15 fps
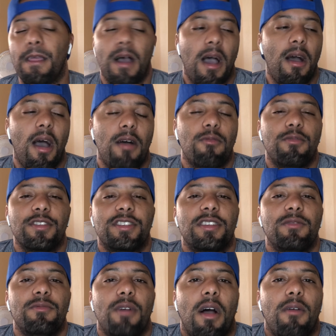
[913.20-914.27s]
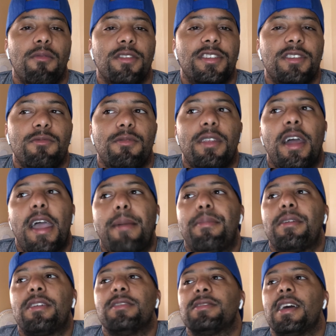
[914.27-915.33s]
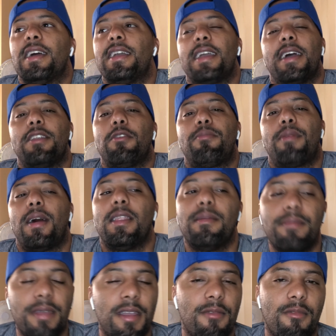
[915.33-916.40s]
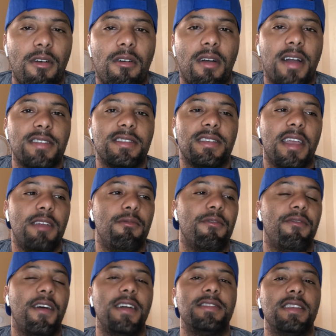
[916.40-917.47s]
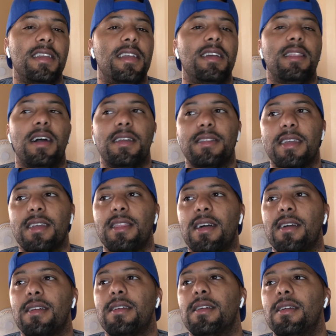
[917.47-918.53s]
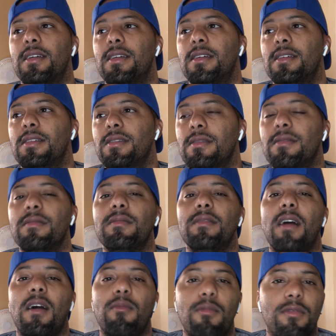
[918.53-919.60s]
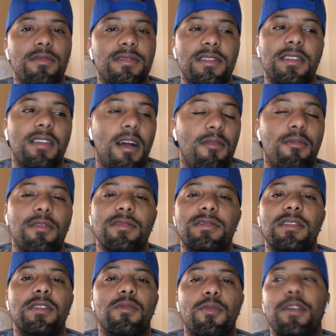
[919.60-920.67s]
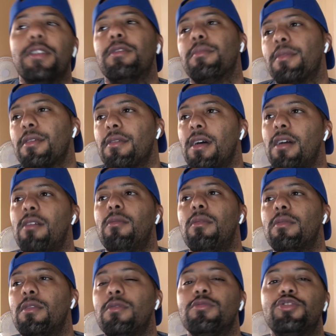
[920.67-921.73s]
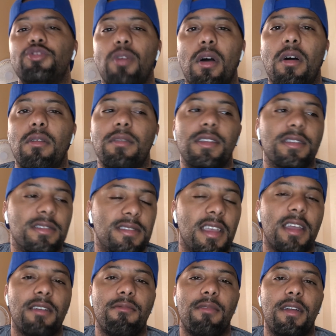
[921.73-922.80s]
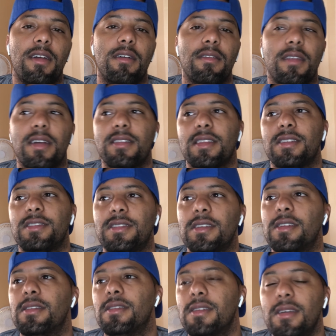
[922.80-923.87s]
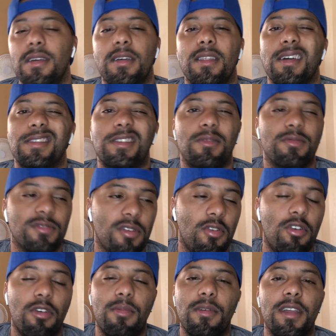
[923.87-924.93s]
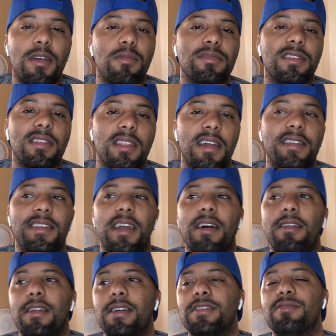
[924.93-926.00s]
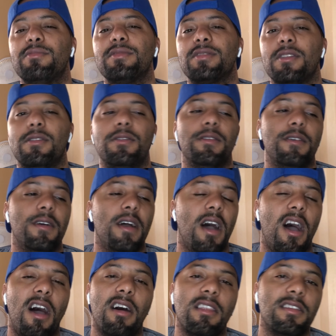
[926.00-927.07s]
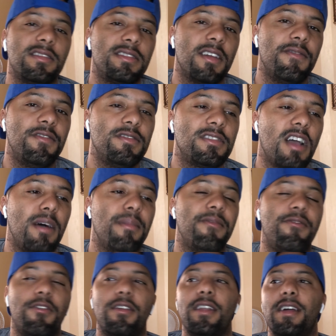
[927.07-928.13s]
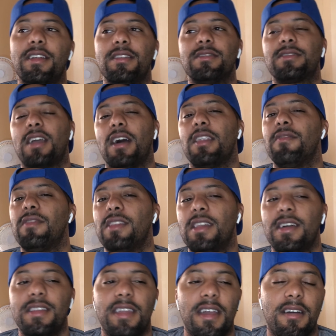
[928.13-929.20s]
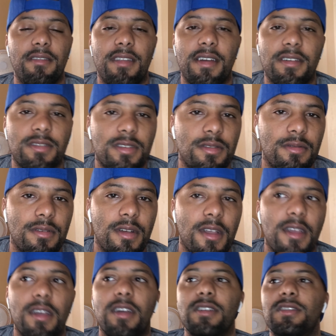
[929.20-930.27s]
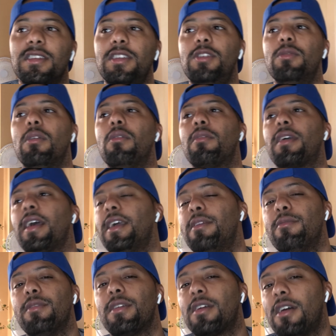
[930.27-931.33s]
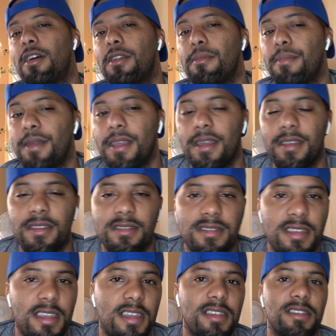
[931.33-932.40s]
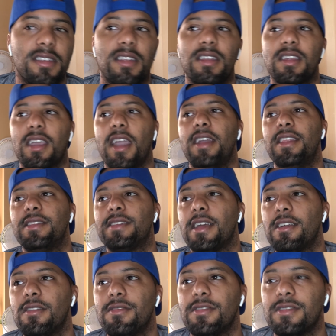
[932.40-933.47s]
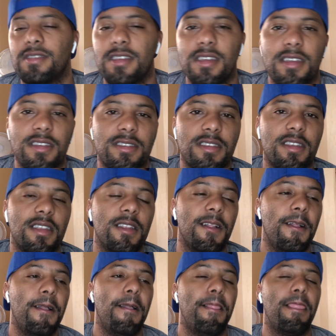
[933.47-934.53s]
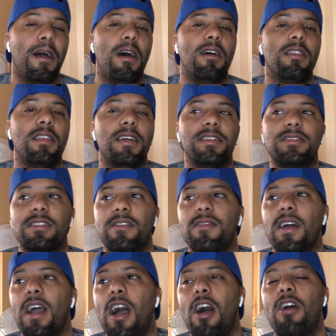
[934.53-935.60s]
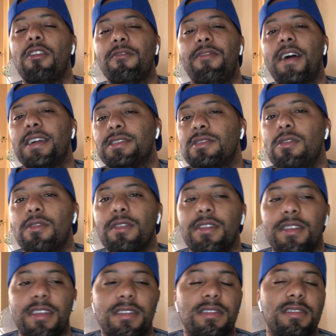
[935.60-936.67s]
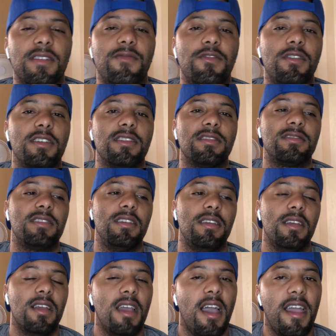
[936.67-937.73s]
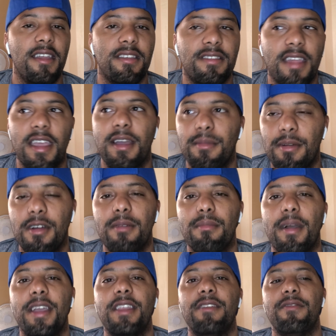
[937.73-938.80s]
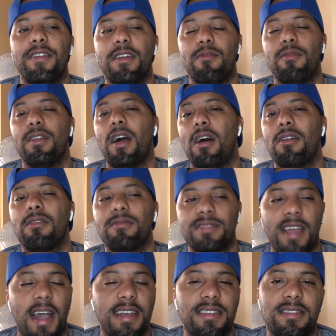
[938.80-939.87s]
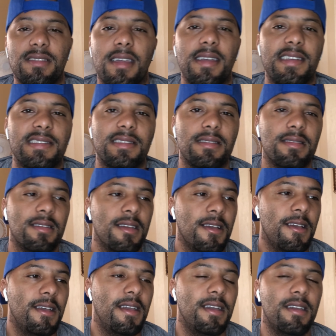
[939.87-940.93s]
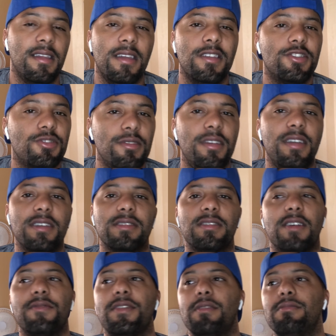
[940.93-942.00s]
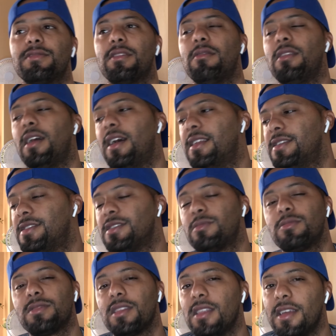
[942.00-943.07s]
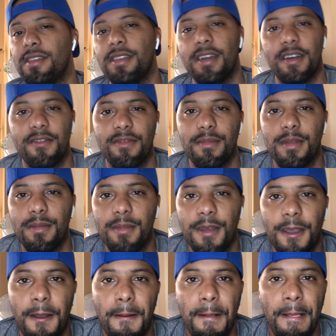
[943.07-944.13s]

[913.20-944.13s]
I, I wish it I wish it would have happened because I ain't got no problem being wrong. I just hate when fights end like that. Like I want to see the I want to see the winner, bro. I don't want no draw in the second round. Like that shit that shit was horrible. It was a letdown, and as a result, all of the stuff you saw before that is kind of a letdown now too. Cause see, you okay with a Conor Benn decision and a Katie Taylor decision and all of that stuff. Like all the fights going the distance. If you get to see a damn good main event with all those high stakes and and intrigue and stuff that was on the line, it just was a letdown for me, man.